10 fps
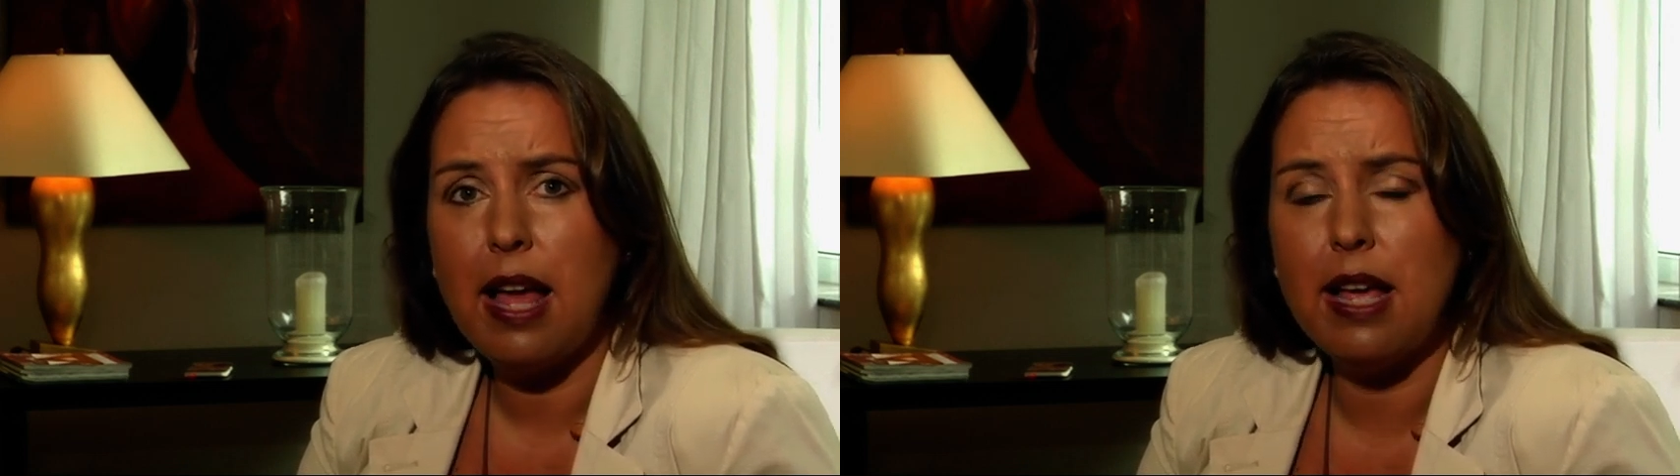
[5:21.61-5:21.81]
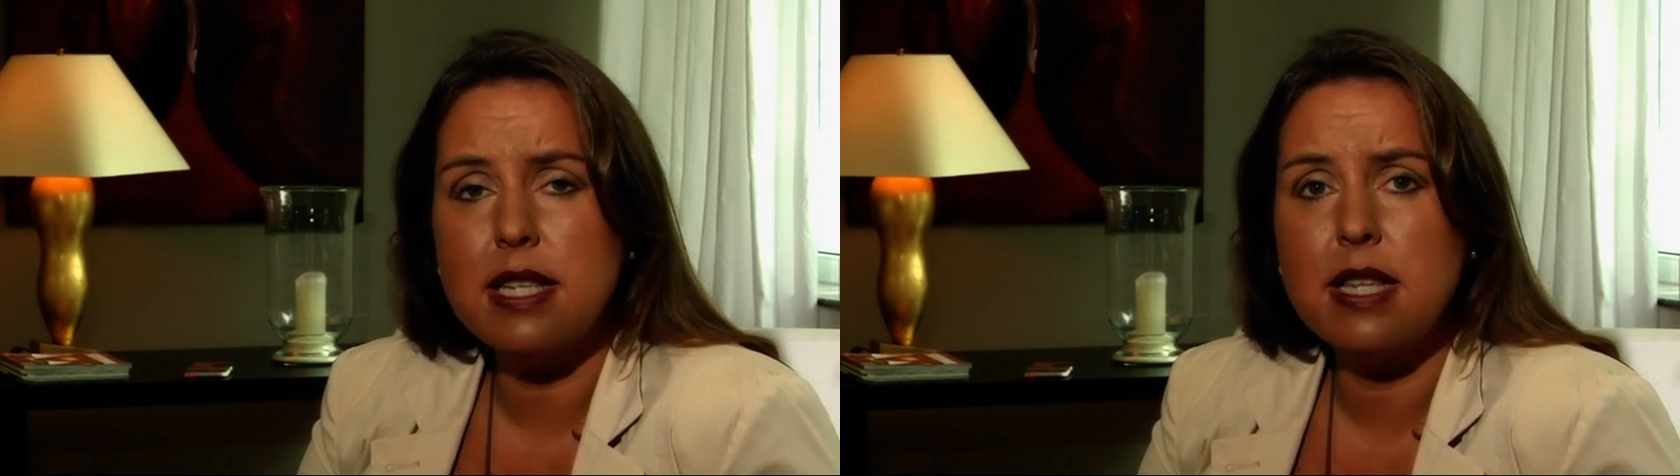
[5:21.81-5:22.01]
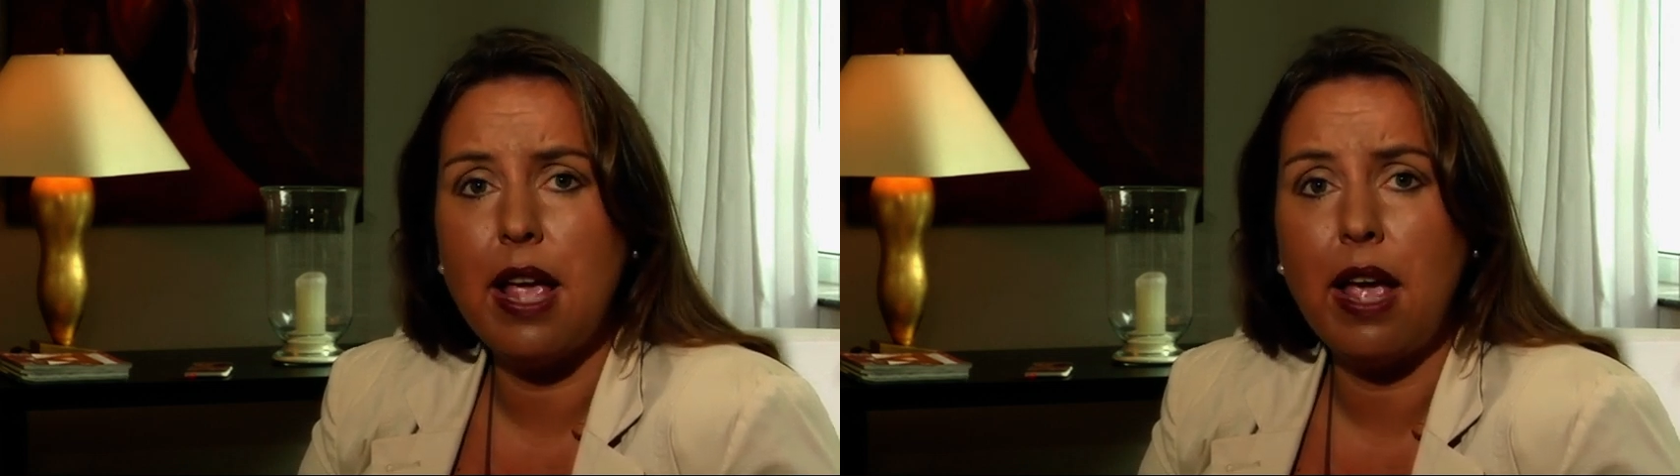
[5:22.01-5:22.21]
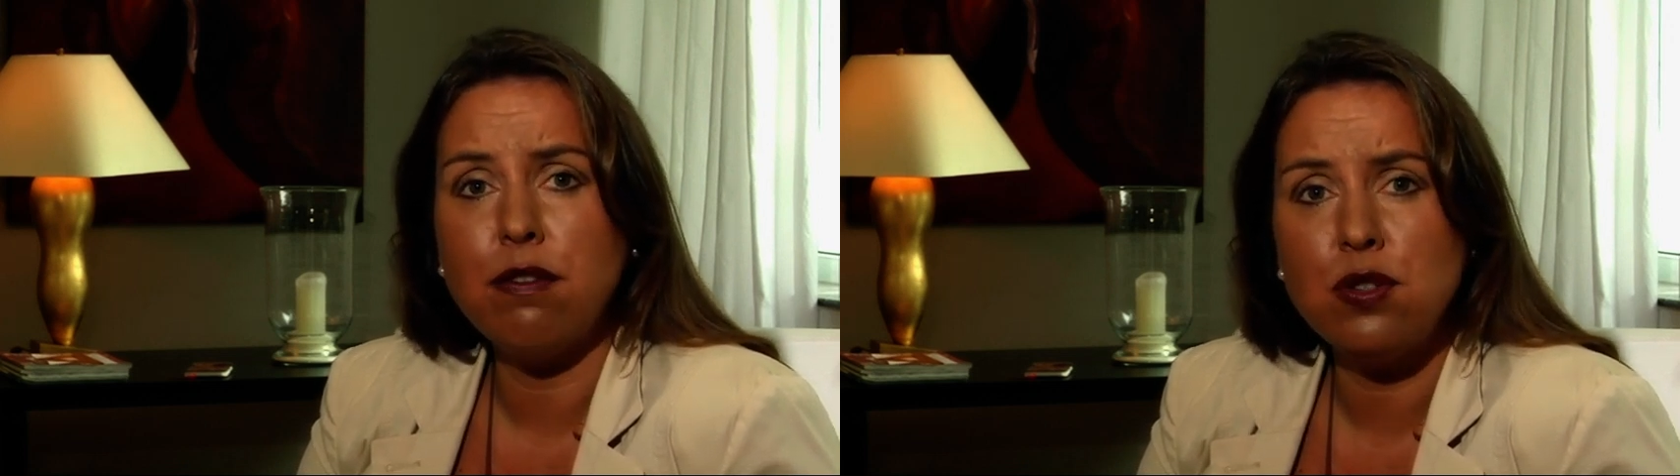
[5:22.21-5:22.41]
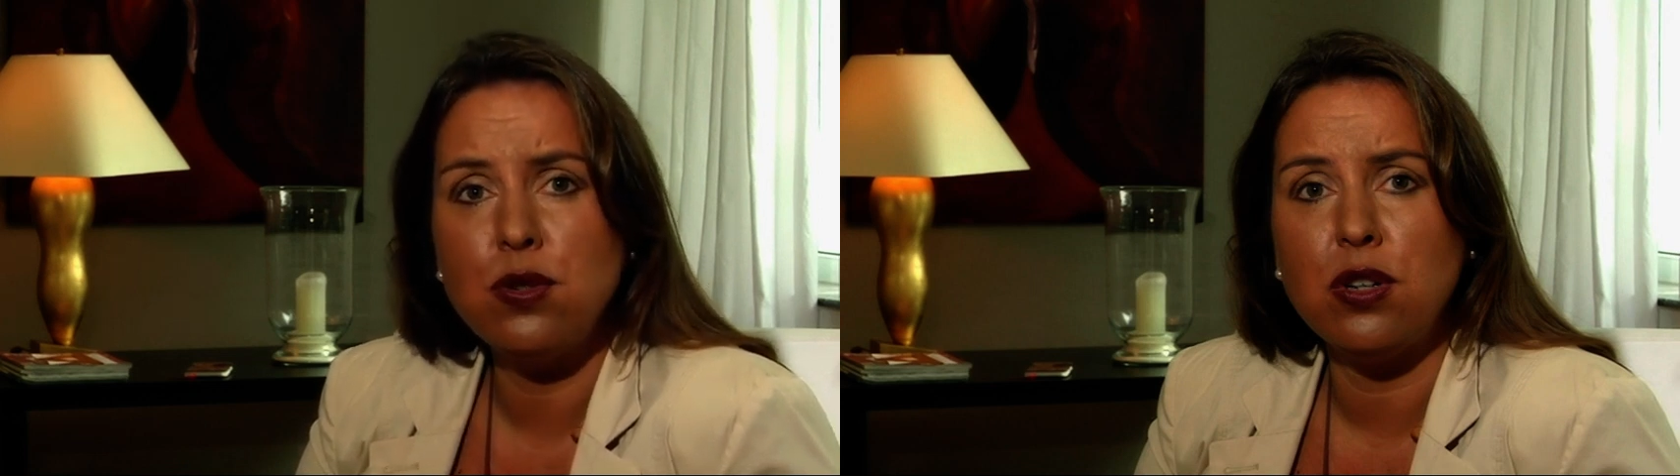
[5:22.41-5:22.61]
as they
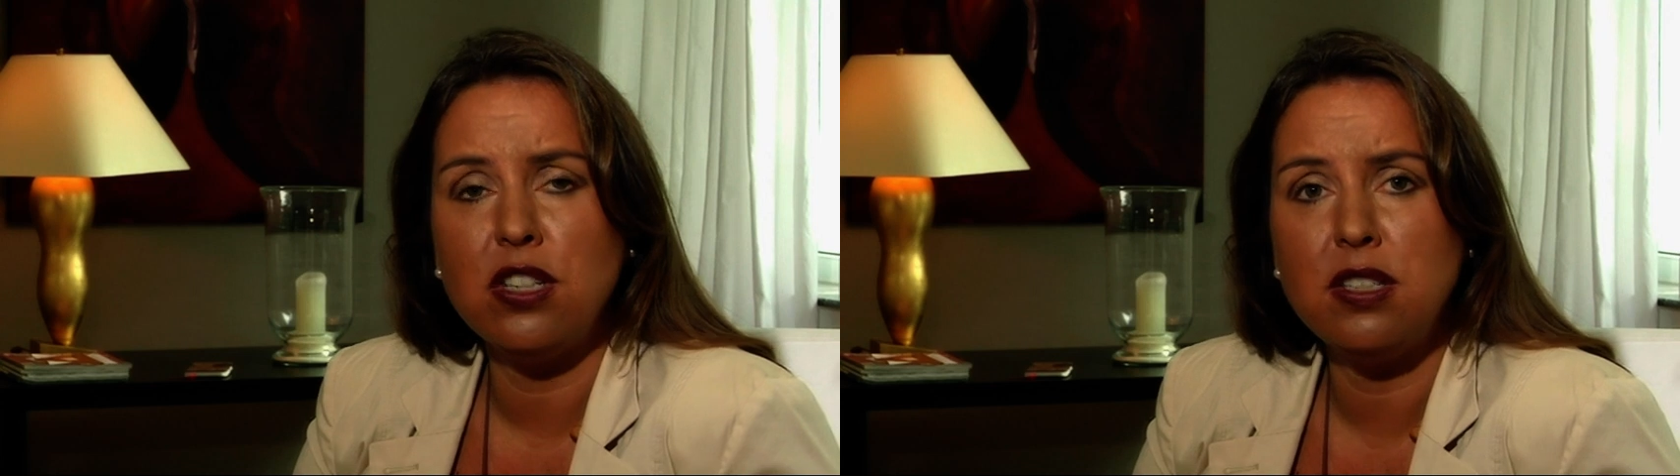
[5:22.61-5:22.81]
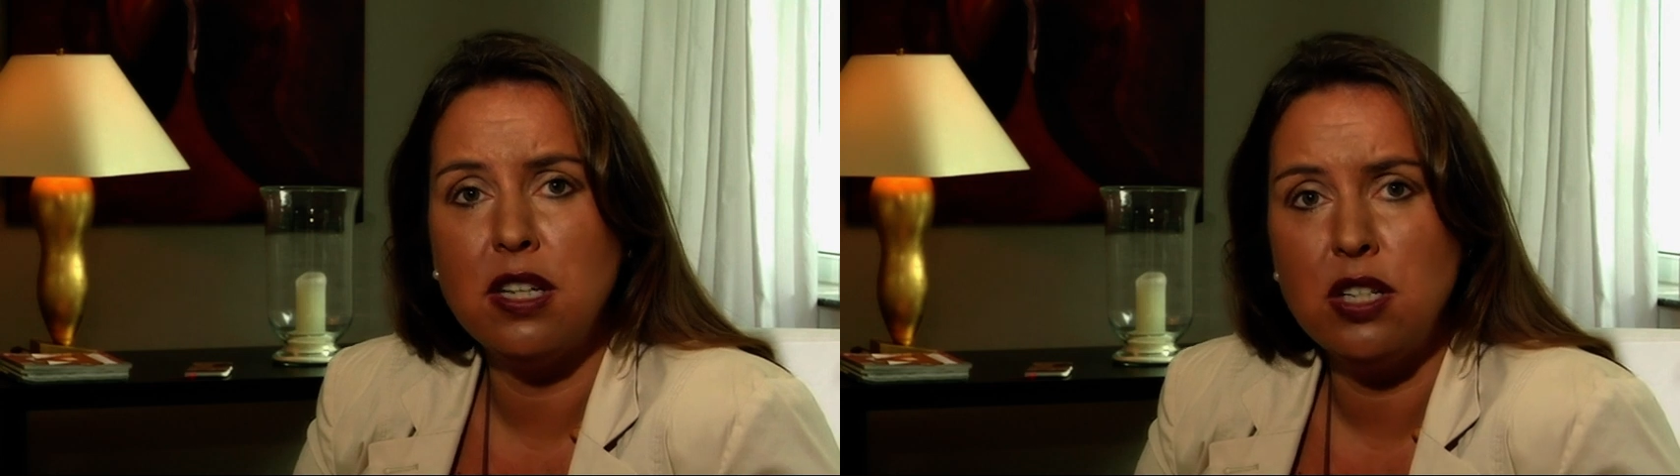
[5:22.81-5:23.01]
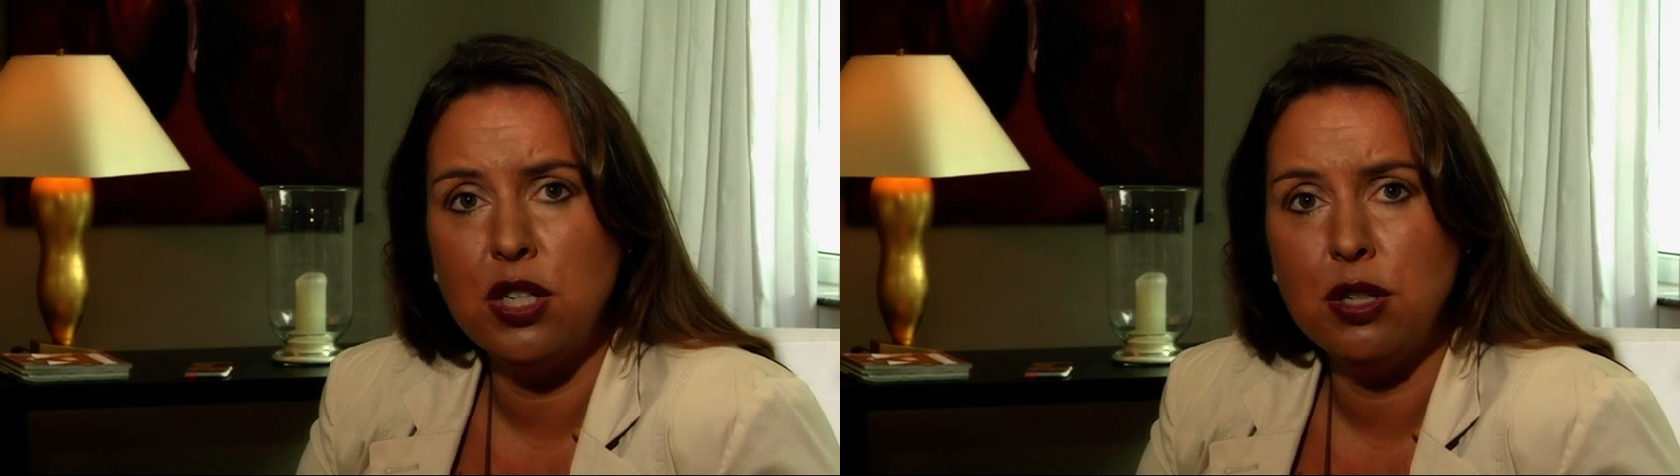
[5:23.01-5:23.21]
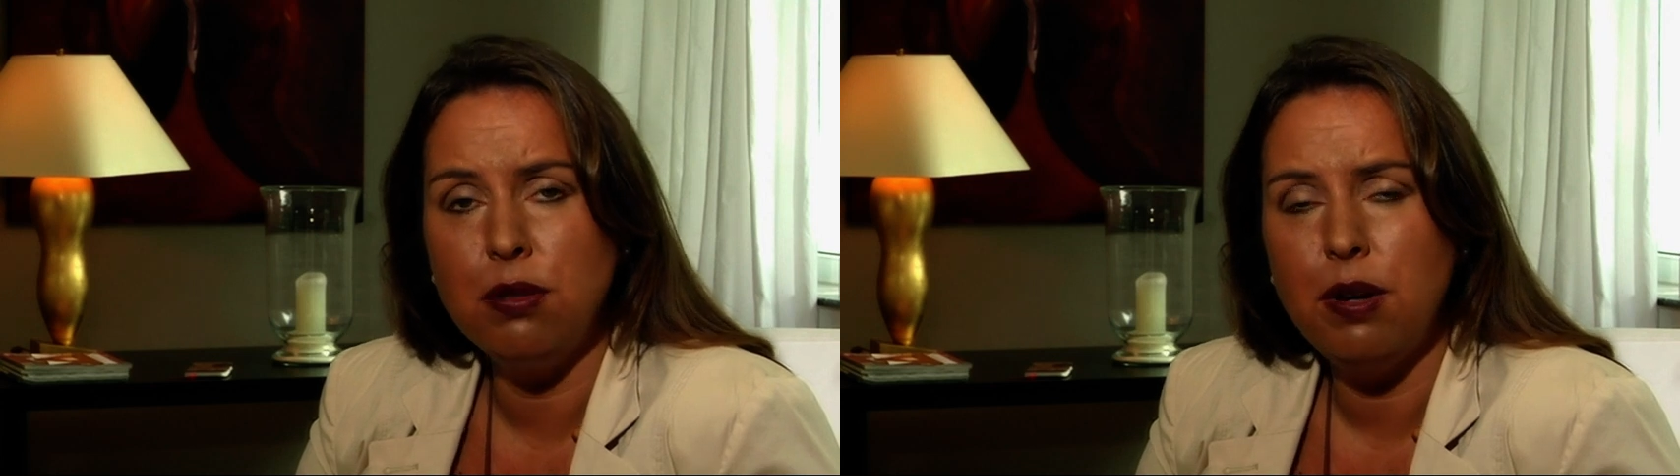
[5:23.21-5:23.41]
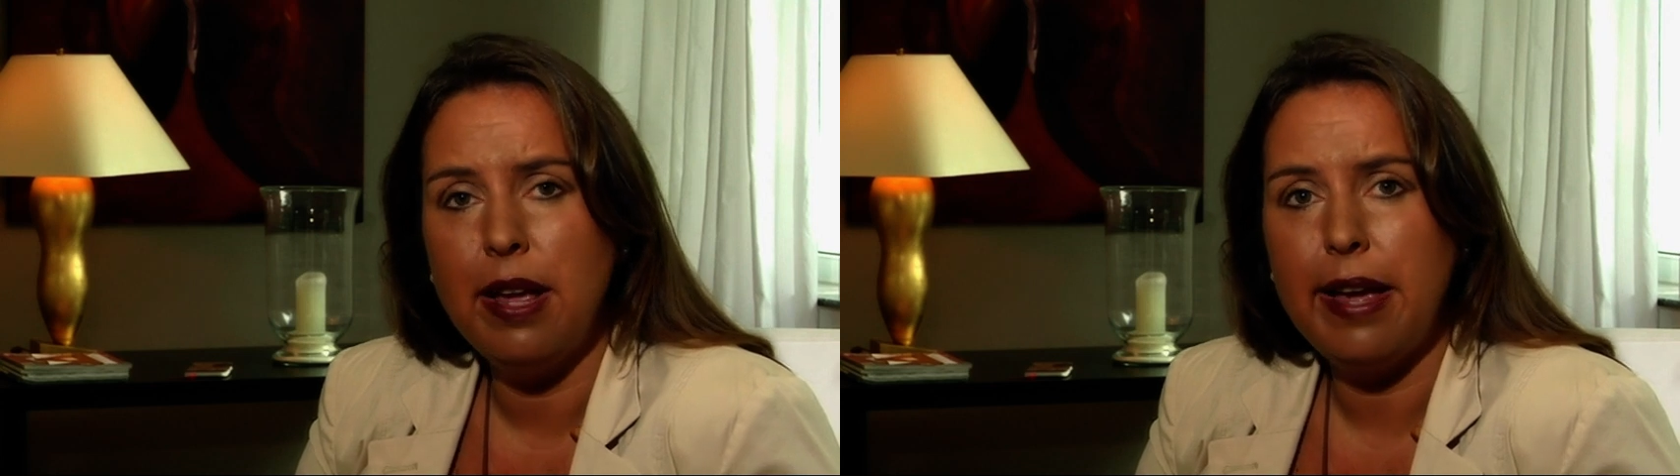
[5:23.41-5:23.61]
have to
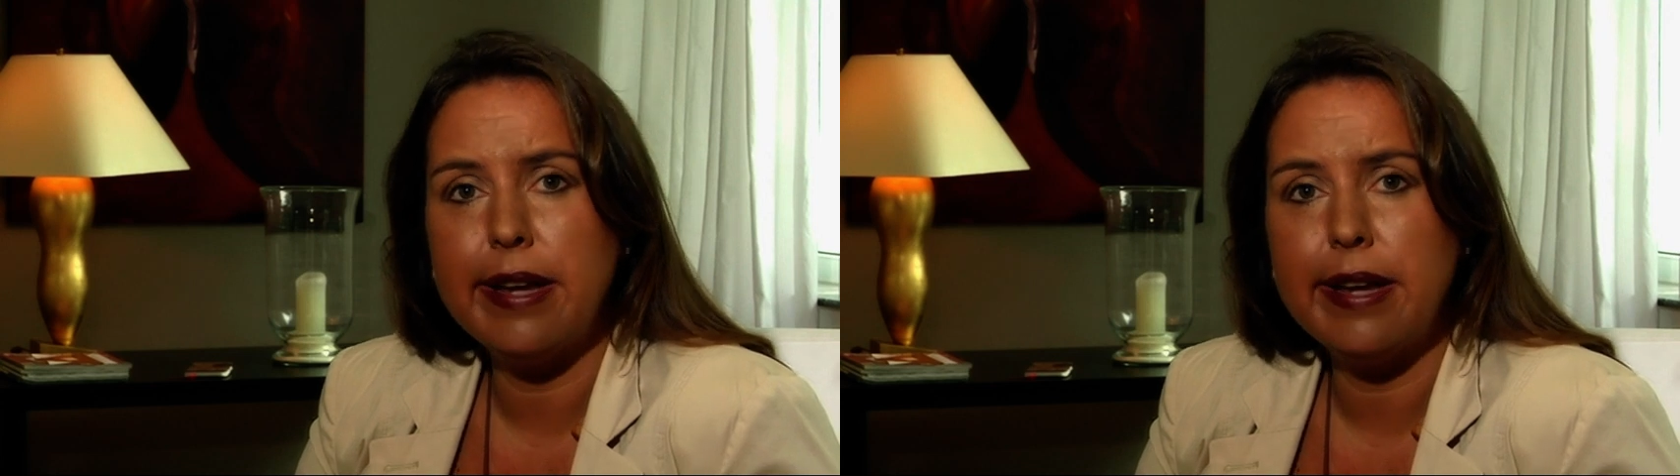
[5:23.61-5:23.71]
continue